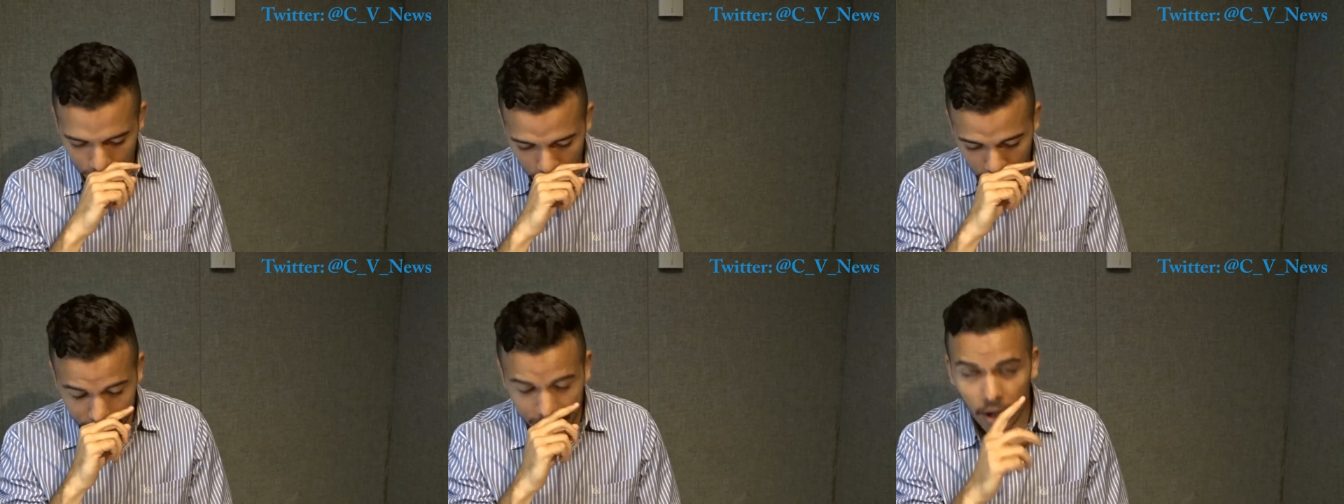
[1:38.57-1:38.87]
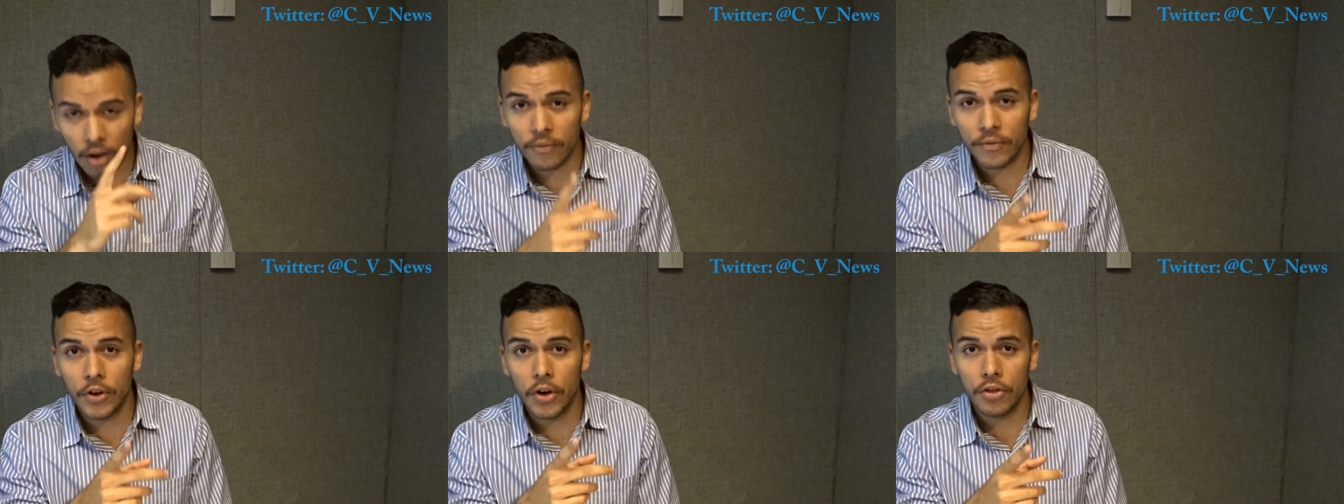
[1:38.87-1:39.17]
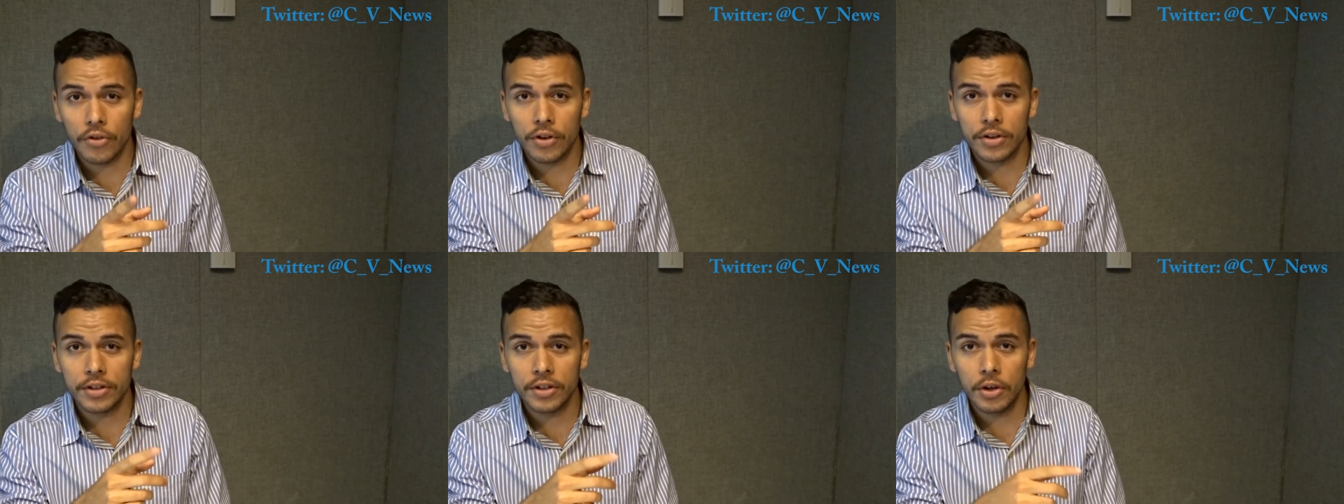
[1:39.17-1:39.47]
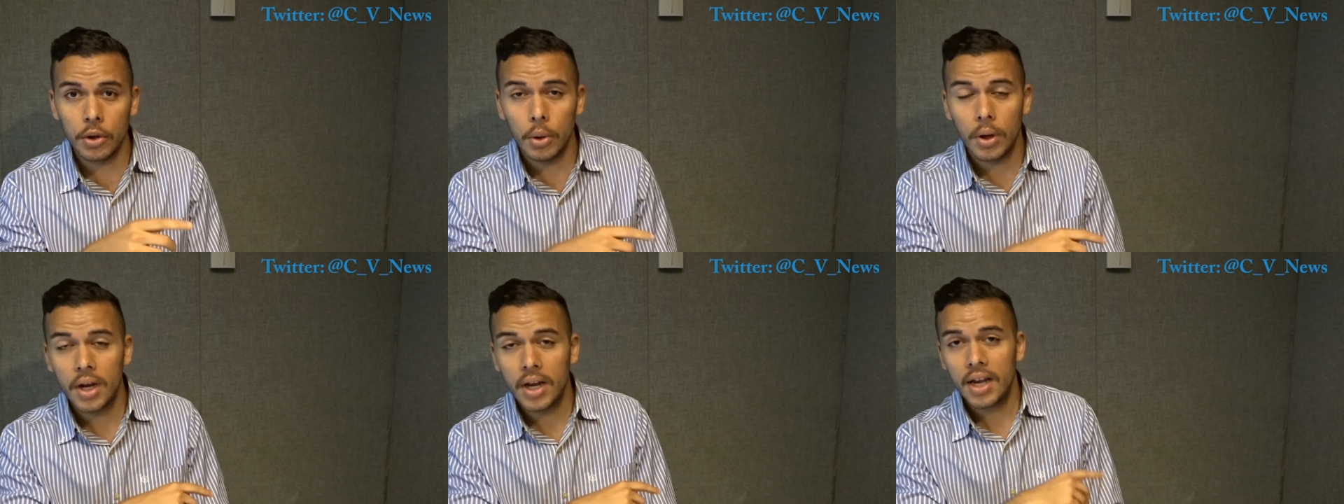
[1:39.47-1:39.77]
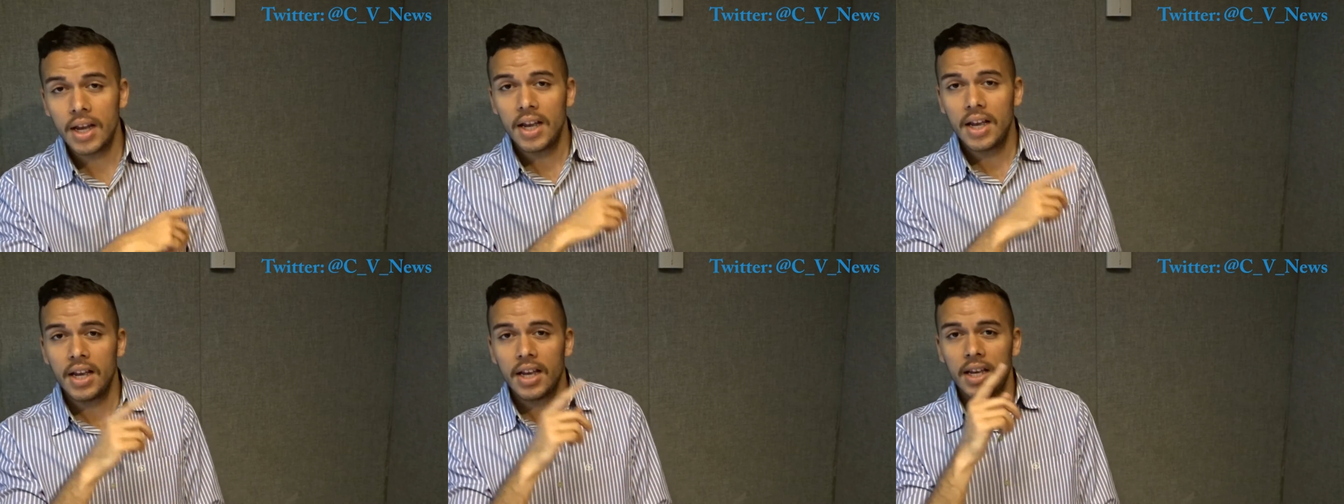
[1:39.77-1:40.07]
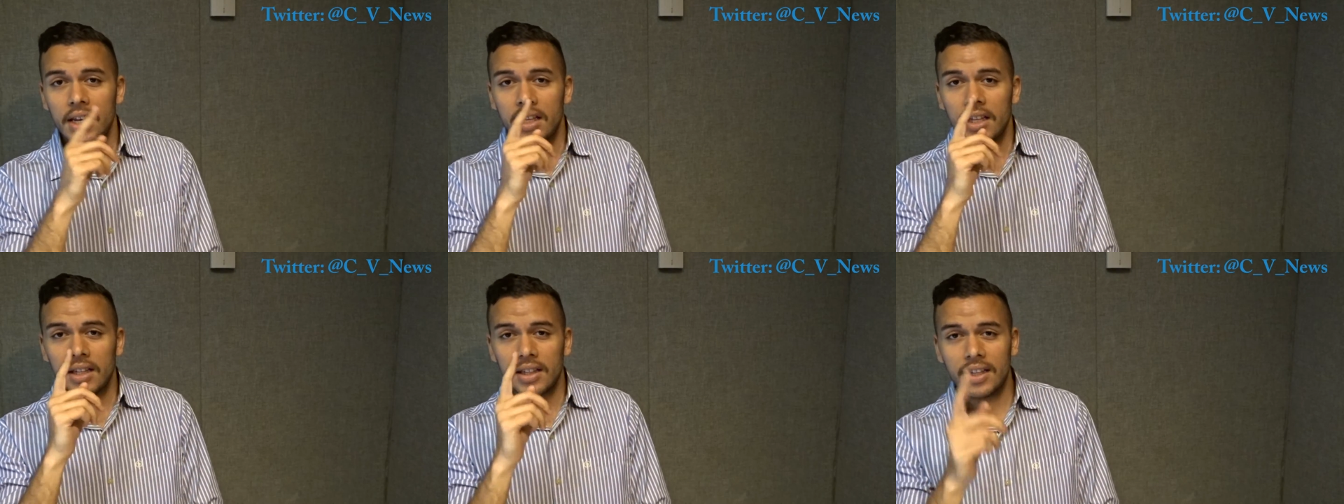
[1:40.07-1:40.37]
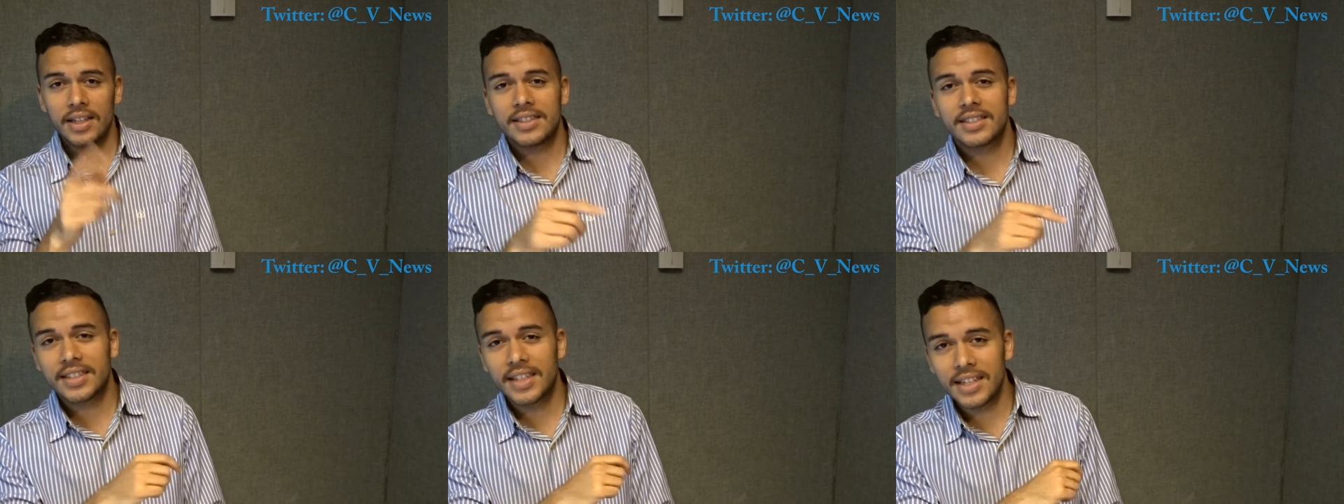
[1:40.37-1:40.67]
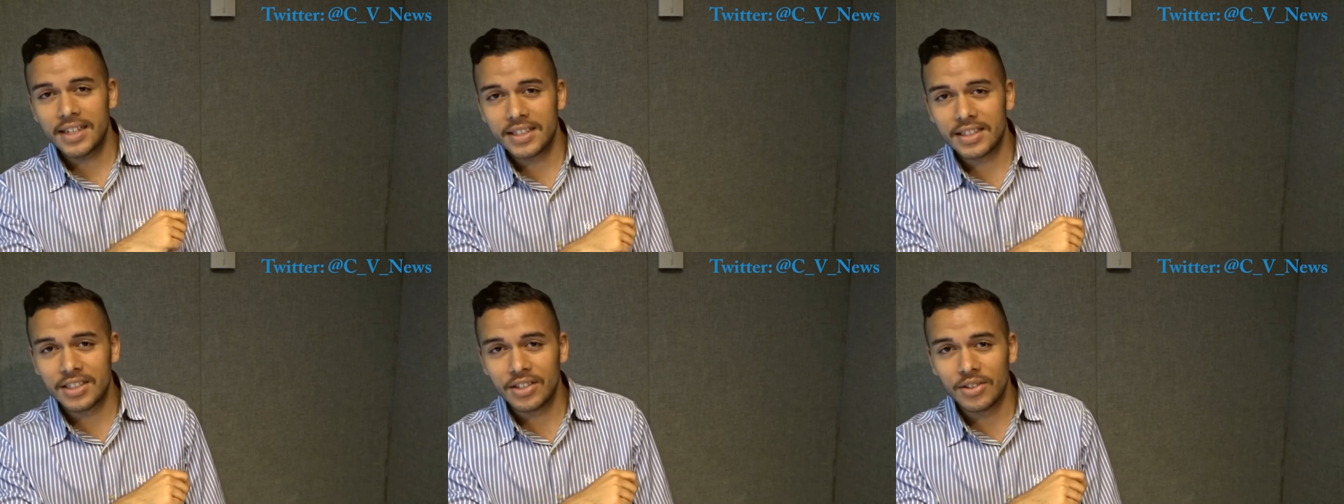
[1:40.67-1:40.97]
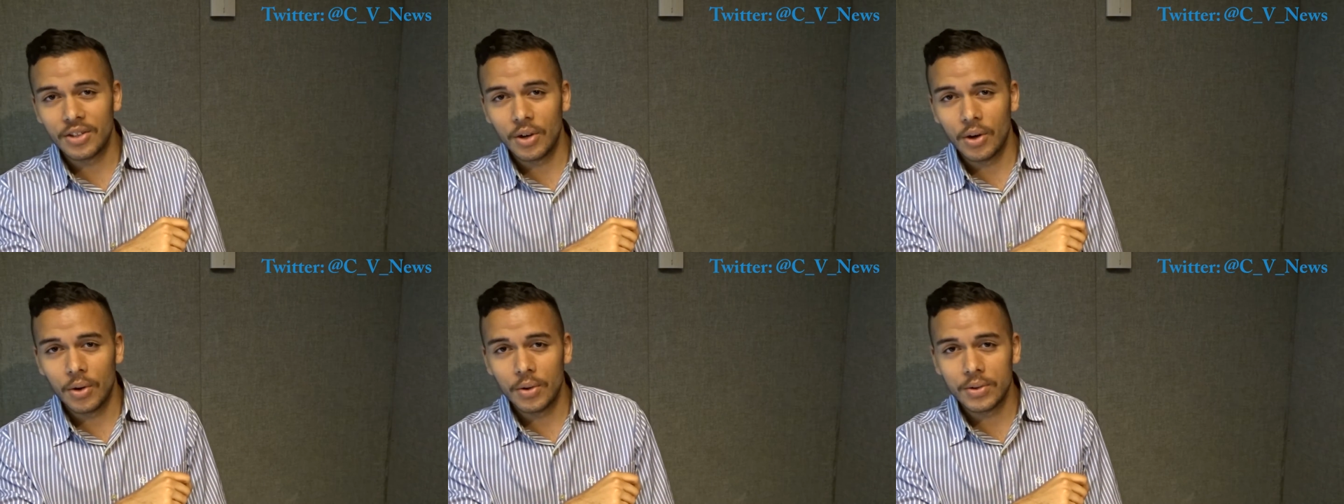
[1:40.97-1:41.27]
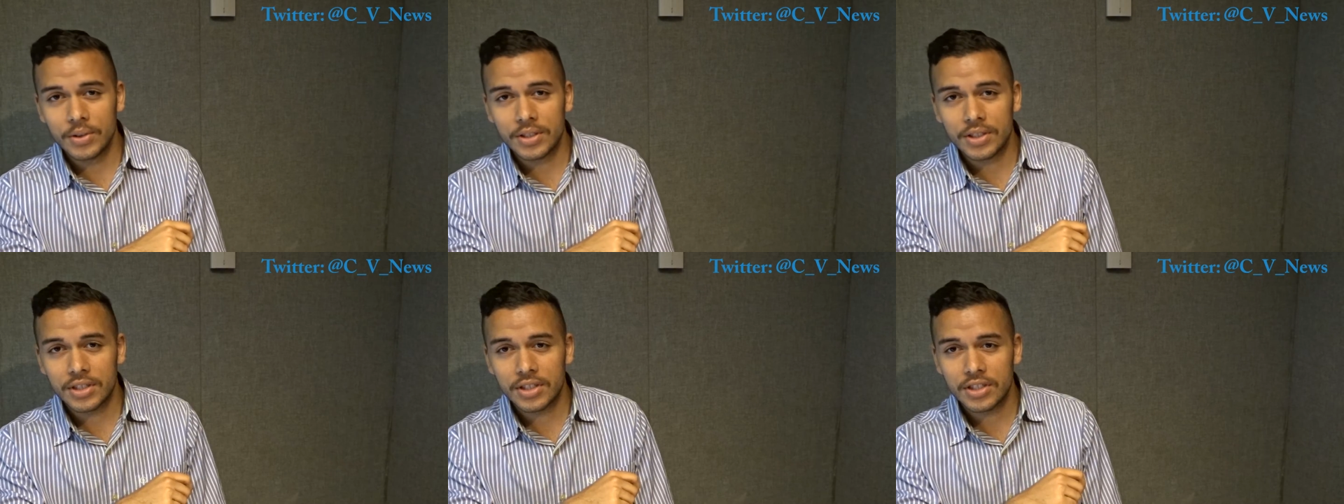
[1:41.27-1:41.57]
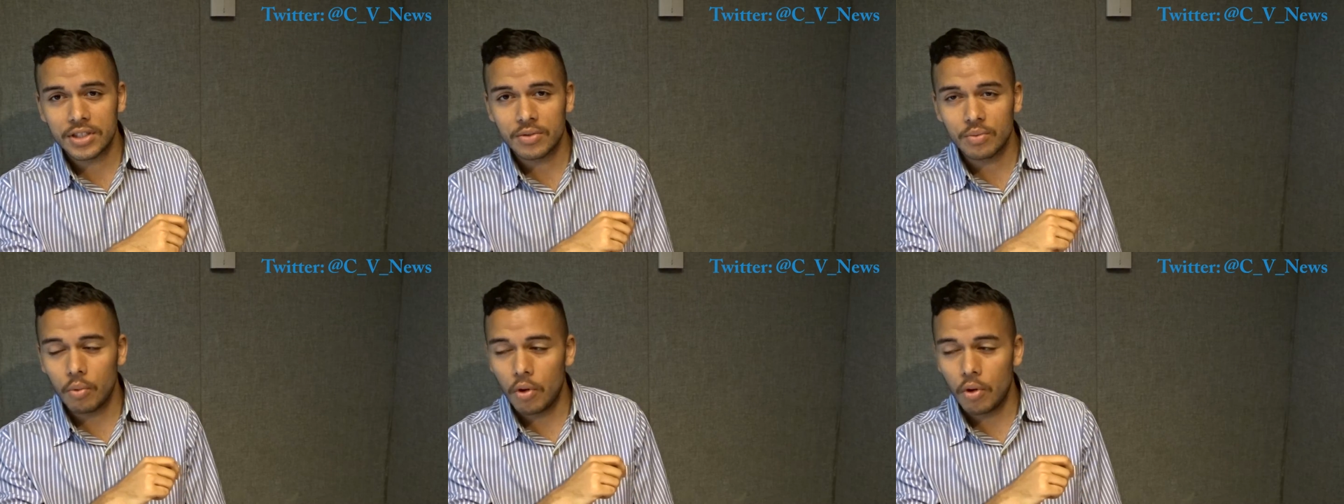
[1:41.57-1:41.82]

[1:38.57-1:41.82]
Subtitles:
But without further ado, let's get into those